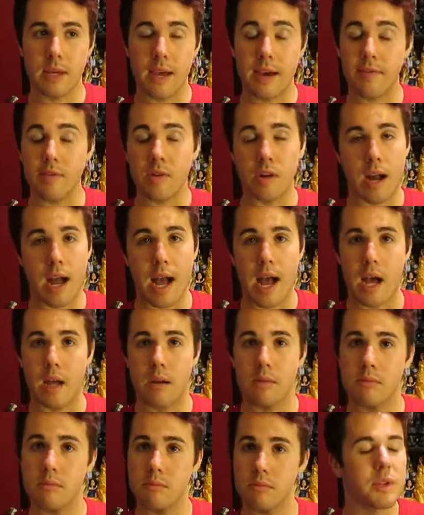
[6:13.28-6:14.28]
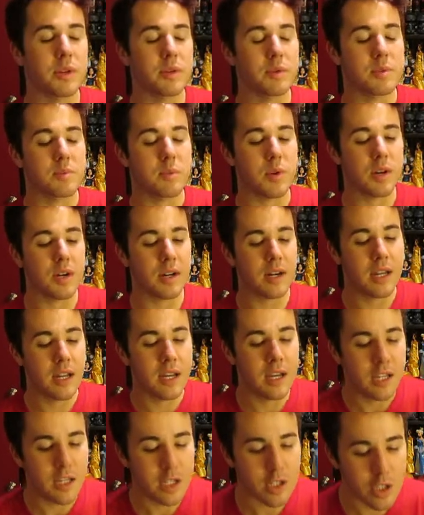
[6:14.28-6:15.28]
ever had. There was more
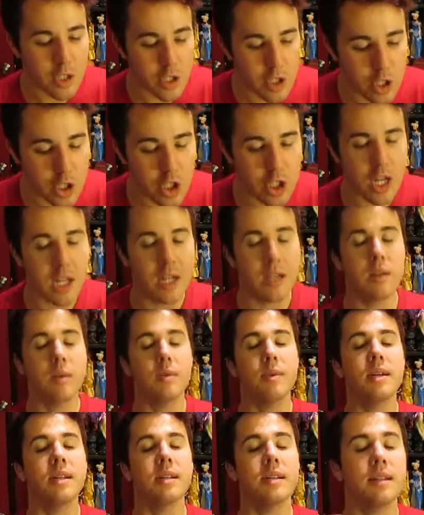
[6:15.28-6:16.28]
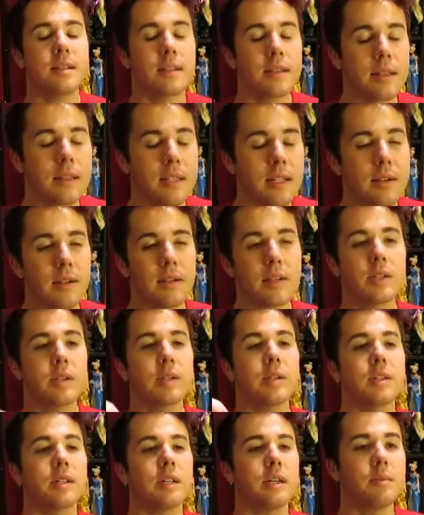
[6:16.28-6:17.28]
genuine
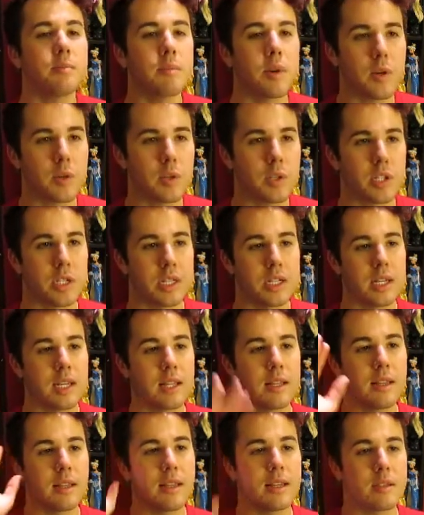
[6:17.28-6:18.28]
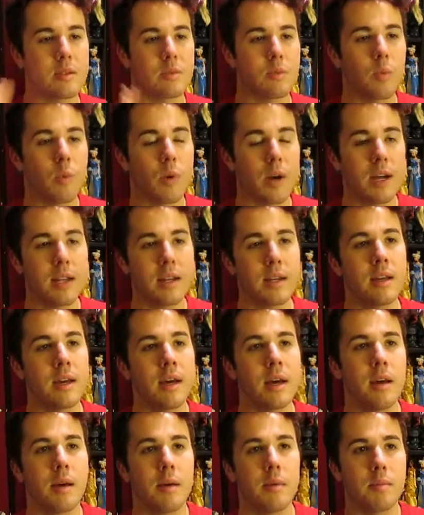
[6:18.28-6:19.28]
lyrical emotion in this one
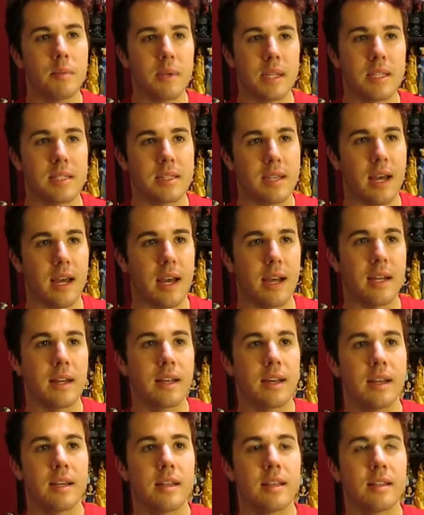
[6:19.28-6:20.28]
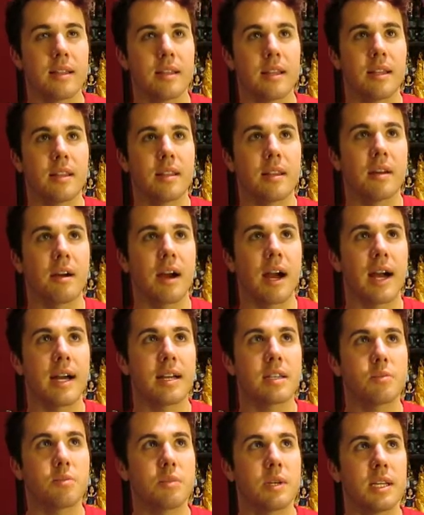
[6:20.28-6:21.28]
B-side than there
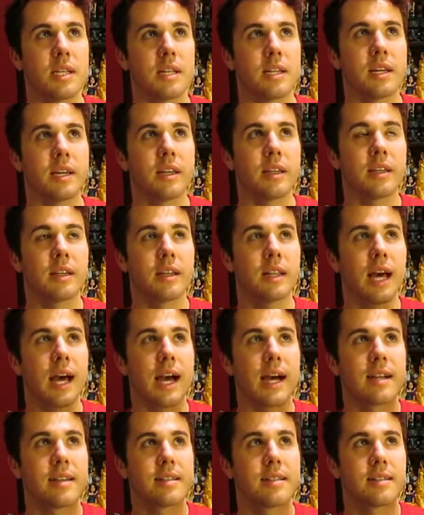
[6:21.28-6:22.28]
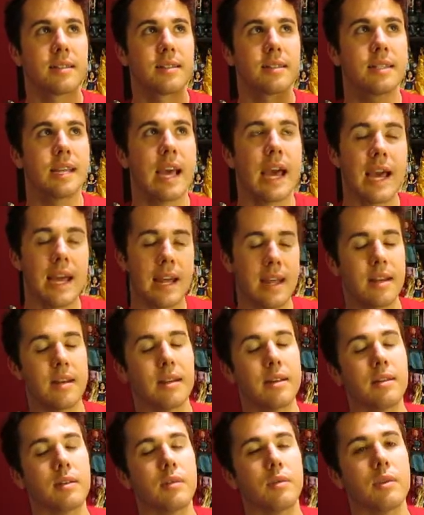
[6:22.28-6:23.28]
has been in the last
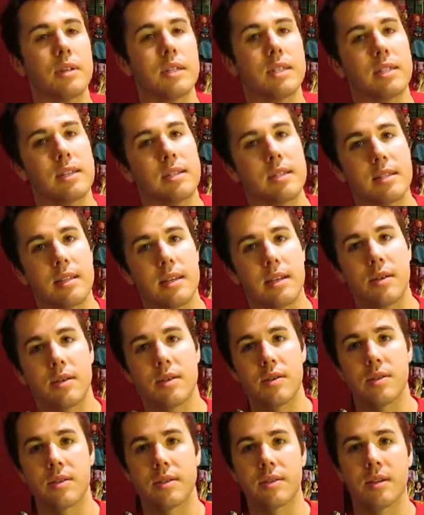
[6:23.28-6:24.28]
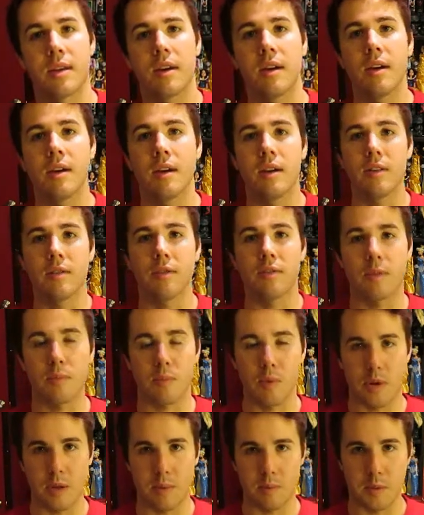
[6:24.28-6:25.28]
10 recent singles for
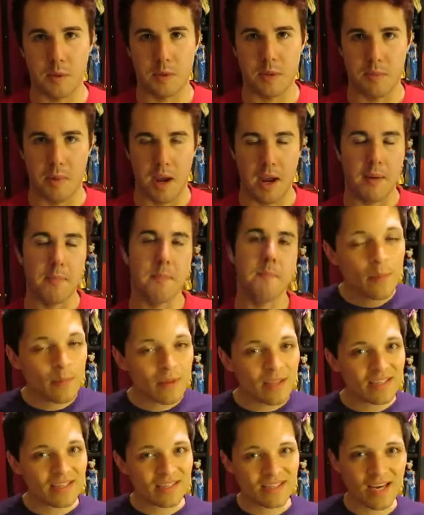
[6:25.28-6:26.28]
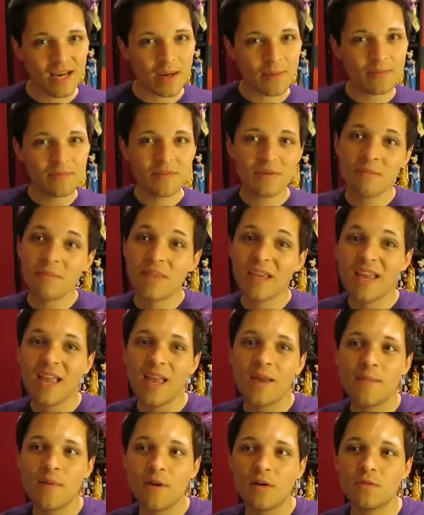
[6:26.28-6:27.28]
Morning Musume. But this time, something
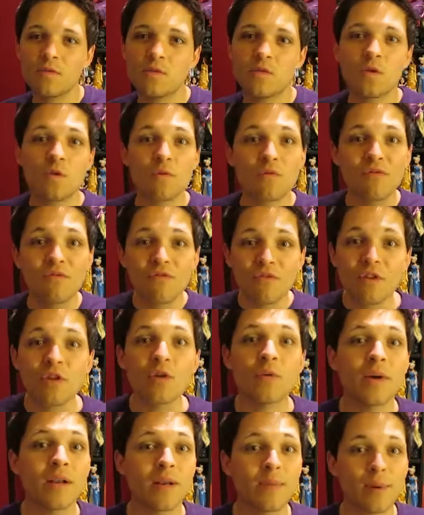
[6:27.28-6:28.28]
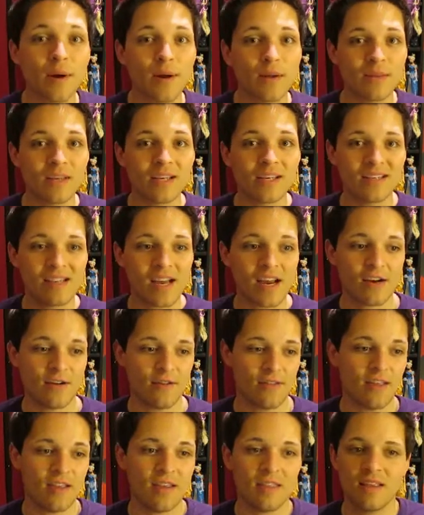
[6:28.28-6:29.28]
came out so fluid about the entire
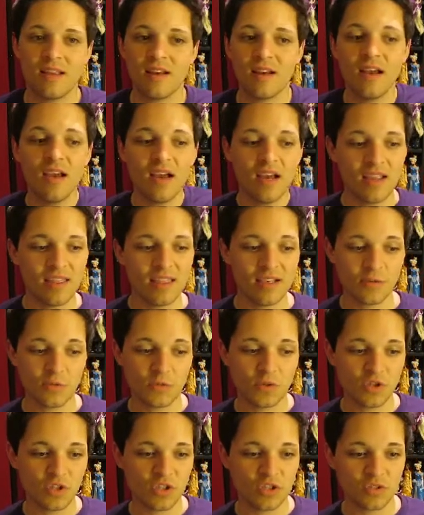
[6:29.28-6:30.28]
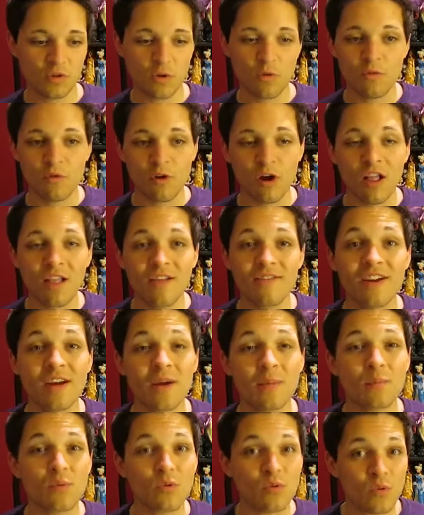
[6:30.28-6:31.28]
thing that this was just overall a
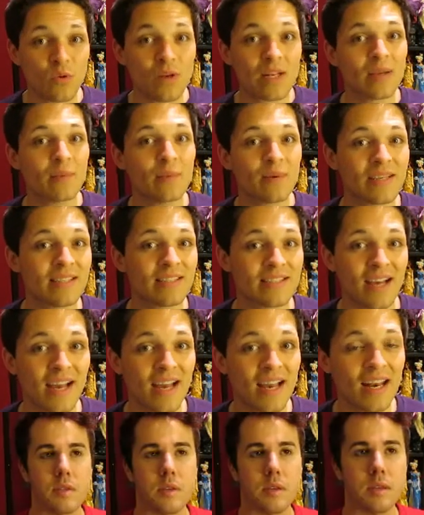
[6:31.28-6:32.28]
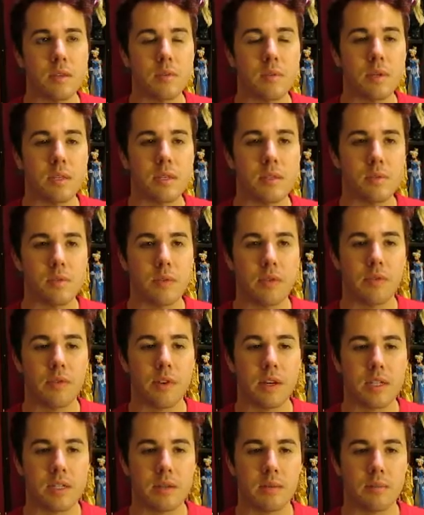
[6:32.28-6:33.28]
very pretty B-side. So this one is
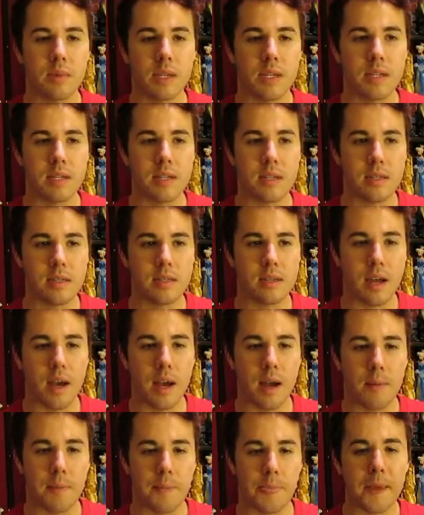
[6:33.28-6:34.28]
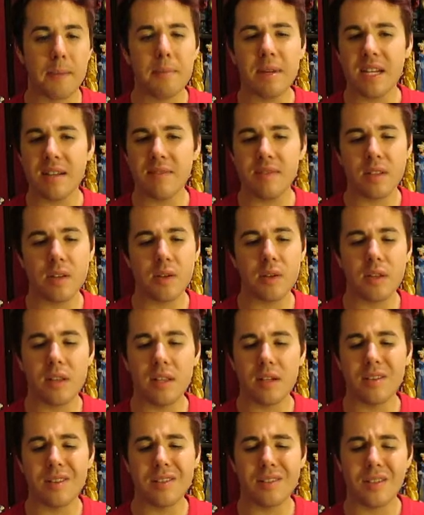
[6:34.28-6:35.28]
refreshing because, um, I mean, even though the
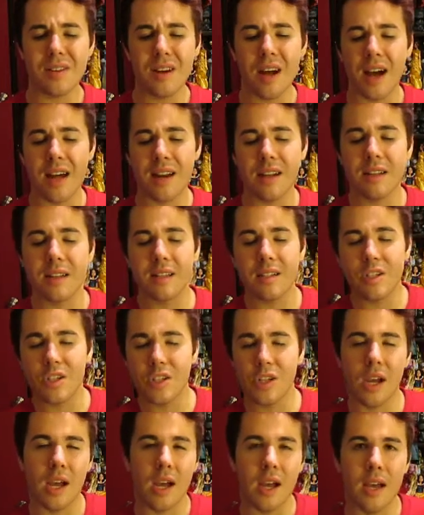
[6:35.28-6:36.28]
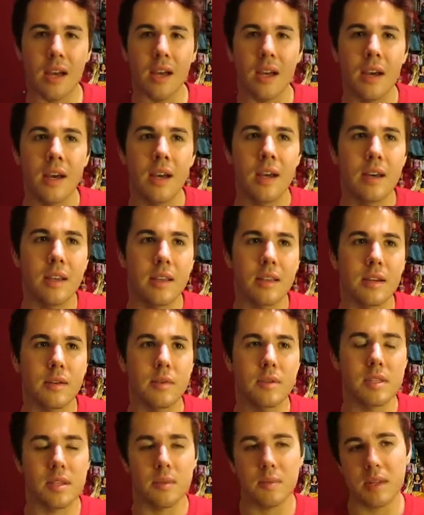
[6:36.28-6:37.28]
lyrics are kind of cliche,
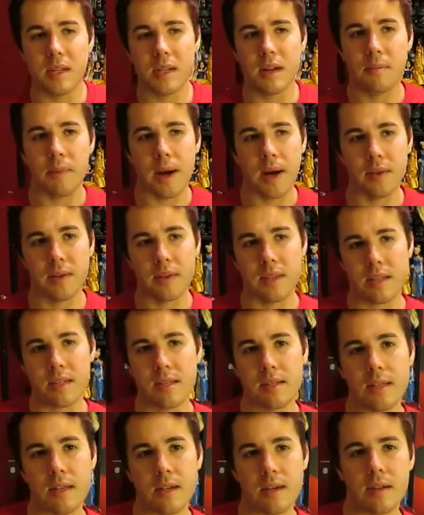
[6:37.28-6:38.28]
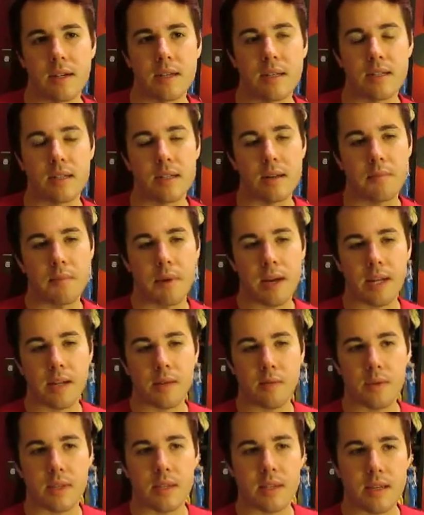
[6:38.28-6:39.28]
there was something about these lyrics
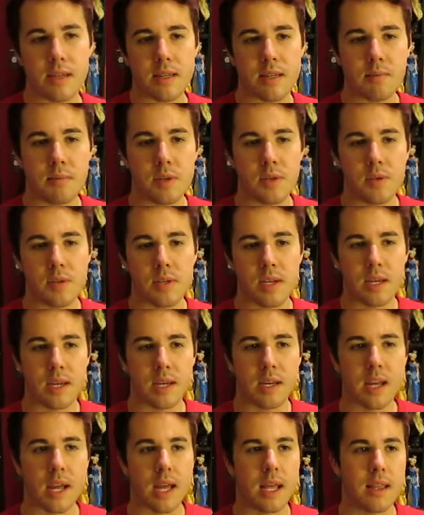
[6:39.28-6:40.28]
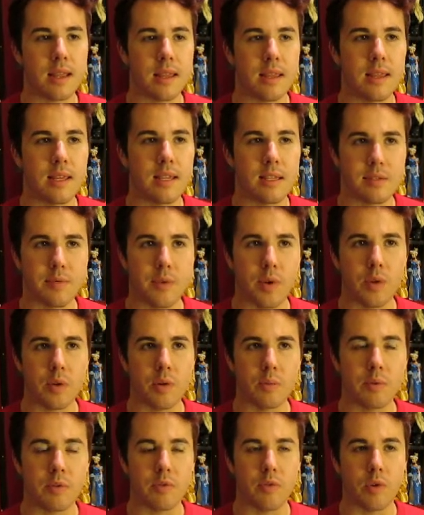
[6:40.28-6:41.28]
combined with this music and this
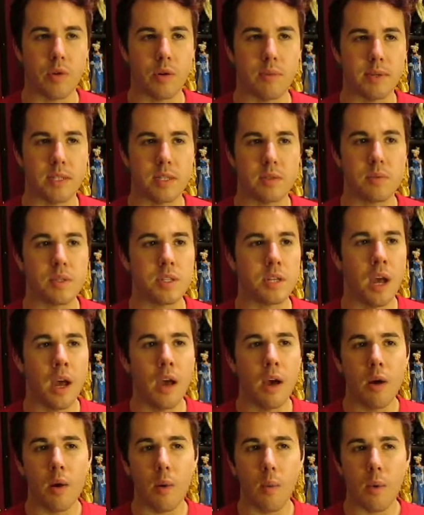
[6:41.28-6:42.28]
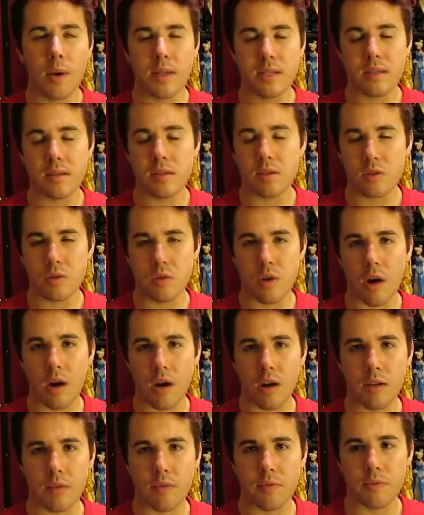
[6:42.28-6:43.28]
vocal performance, which wasn't
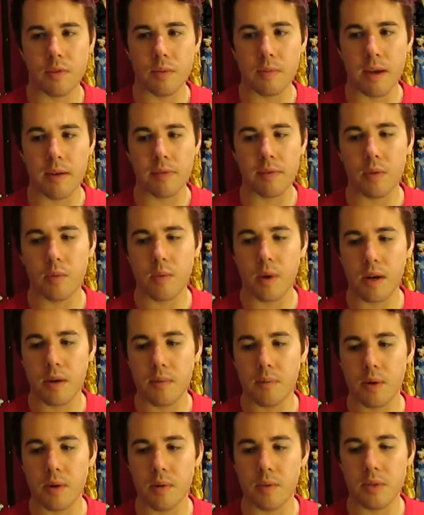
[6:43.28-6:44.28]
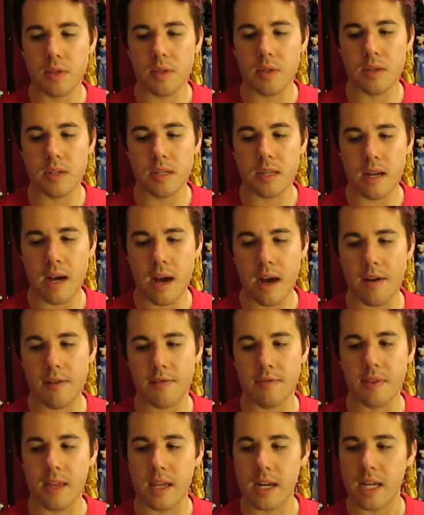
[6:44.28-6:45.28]
strong from everyone, but was good
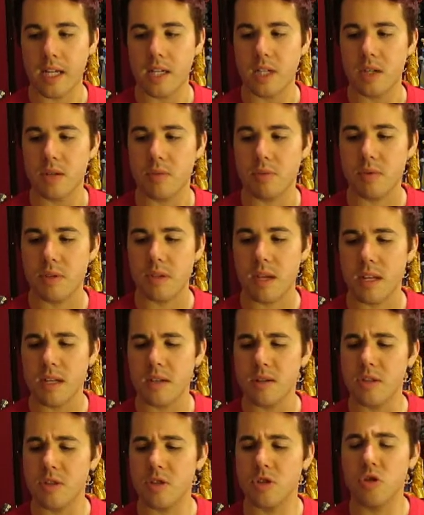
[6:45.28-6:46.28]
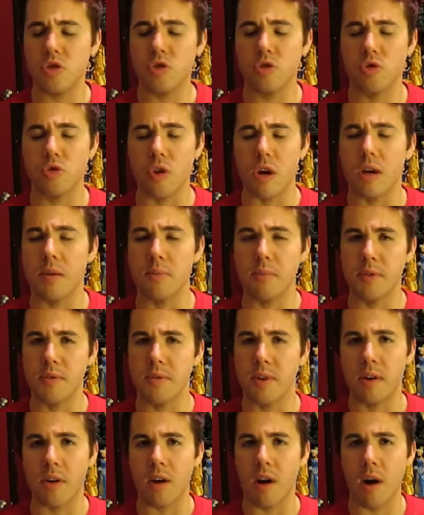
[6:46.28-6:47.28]
enough that it just was, it just struck me
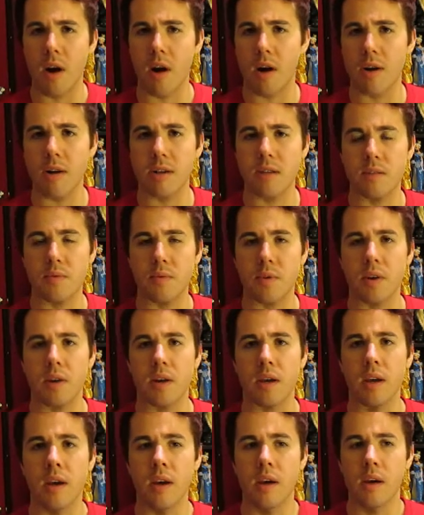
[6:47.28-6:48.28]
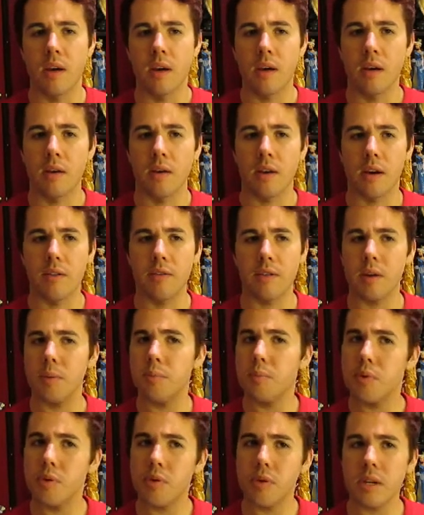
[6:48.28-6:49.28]
very hard as a very a
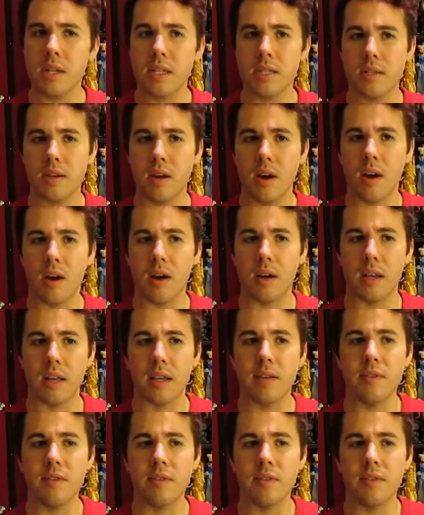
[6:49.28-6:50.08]
very pretty song,